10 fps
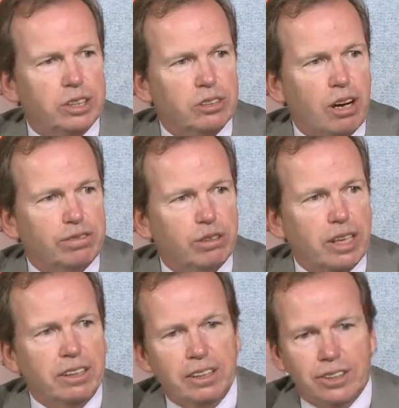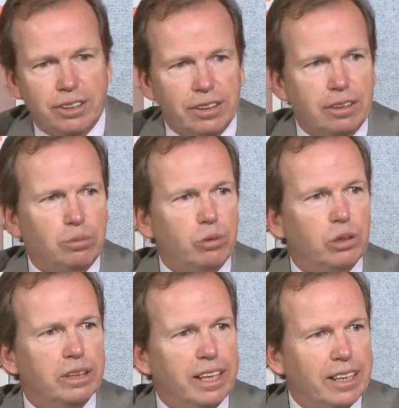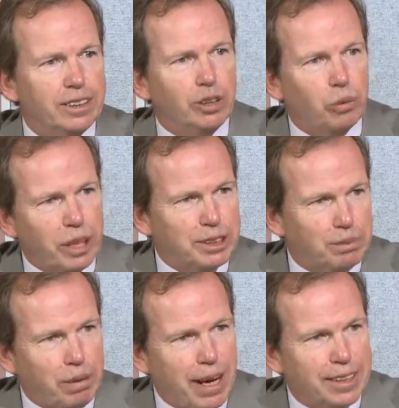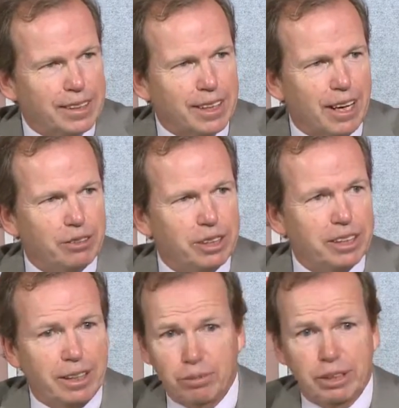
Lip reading: in Norfolk County. There's clearly more land in the western part of the county.